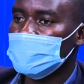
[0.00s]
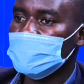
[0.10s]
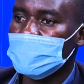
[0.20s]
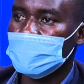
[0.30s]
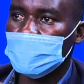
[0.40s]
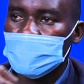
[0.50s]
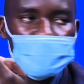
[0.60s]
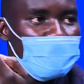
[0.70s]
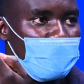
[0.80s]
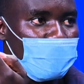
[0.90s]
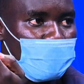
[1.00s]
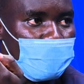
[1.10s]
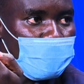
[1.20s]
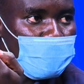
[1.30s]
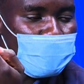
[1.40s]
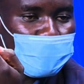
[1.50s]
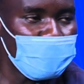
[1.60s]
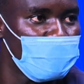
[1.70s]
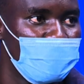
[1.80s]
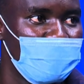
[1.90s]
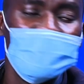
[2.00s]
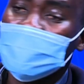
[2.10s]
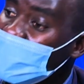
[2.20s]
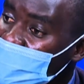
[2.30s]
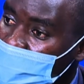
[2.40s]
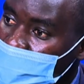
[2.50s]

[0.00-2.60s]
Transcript: doing and what Uhuru is doing. But